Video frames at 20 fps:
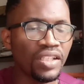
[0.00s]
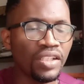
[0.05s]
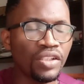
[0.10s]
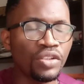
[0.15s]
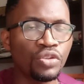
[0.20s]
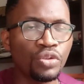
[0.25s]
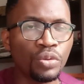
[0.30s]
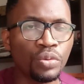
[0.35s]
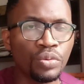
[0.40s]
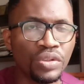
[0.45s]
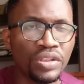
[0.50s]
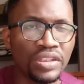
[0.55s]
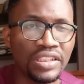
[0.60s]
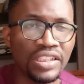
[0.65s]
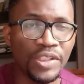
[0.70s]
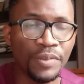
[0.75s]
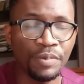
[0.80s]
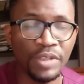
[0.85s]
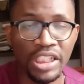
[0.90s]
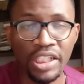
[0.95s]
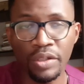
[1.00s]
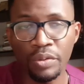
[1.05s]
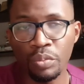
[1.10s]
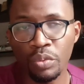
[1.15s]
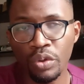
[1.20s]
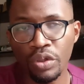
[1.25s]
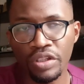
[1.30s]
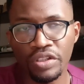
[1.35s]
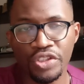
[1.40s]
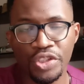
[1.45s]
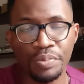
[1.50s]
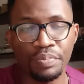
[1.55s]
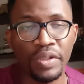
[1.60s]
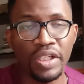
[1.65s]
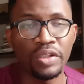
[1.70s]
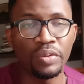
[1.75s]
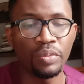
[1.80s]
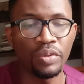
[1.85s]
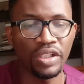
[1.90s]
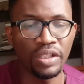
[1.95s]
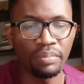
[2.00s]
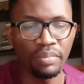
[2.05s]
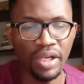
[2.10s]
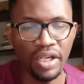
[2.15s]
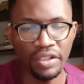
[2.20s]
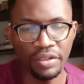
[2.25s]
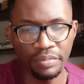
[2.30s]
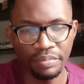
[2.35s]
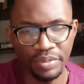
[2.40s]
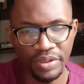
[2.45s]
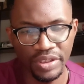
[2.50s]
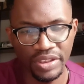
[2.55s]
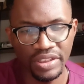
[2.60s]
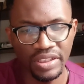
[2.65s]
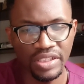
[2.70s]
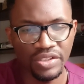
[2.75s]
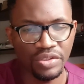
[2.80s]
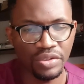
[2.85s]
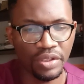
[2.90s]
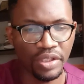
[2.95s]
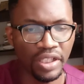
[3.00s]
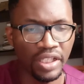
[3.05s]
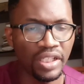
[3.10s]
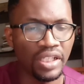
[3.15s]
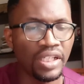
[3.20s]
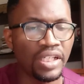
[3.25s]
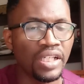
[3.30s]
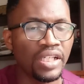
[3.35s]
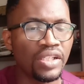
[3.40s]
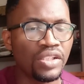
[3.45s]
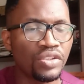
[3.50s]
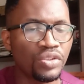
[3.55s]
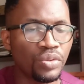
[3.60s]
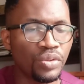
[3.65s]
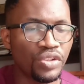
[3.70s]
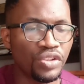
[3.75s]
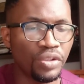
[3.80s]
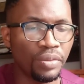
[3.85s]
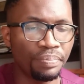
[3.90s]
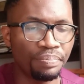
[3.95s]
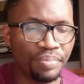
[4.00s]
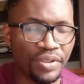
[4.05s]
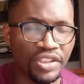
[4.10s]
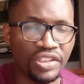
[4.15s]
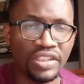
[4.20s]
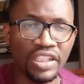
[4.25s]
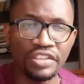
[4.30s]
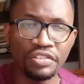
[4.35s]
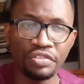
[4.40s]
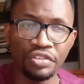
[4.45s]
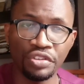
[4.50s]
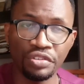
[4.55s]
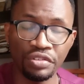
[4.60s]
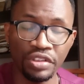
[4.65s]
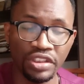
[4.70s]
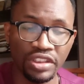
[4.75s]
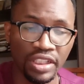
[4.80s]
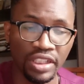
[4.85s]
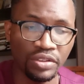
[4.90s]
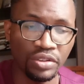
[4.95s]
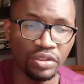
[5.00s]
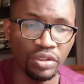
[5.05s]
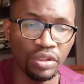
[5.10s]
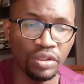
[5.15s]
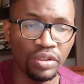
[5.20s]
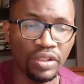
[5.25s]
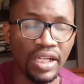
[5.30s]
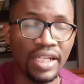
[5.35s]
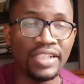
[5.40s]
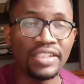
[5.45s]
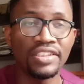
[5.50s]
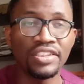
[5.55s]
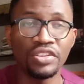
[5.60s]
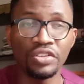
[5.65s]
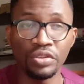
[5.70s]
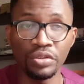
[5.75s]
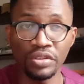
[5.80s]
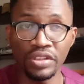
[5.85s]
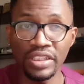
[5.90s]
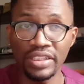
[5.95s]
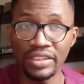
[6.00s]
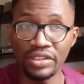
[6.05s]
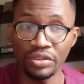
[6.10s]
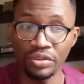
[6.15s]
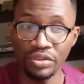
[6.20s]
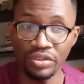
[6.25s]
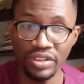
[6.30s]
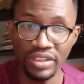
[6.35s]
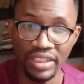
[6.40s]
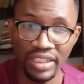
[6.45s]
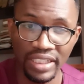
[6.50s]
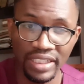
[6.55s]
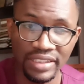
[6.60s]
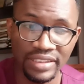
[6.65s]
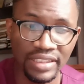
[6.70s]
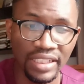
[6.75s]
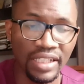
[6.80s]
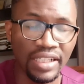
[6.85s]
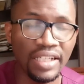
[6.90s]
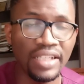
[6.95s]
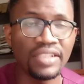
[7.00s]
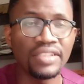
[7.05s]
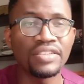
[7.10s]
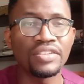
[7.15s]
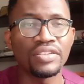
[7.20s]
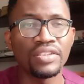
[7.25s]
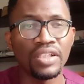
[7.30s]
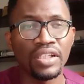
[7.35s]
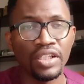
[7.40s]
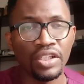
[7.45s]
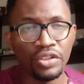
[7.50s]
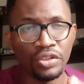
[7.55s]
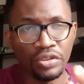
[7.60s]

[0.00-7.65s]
to say a word or spread a word about your business. Okay, so is your business restricted to your locality? Do you need to use the internet? You